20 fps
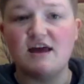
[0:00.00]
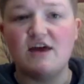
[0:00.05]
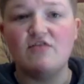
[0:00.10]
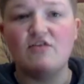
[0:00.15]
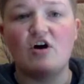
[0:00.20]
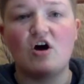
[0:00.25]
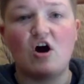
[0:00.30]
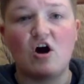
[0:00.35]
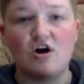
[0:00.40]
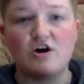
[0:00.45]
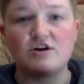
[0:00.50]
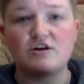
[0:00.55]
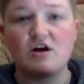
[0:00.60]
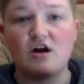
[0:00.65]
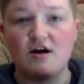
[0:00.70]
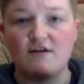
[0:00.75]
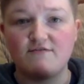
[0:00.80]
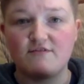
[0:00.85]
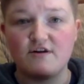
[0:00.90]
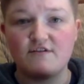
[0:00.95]
and the hard
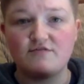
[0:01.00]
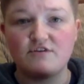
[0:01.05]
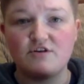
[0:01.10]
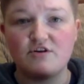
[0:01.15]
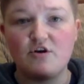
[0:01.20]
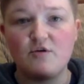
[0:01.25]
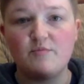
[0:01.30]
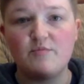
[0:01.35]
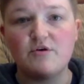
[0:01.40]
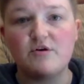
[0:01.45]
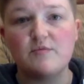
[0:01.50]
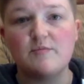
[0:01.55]
cover of the notebook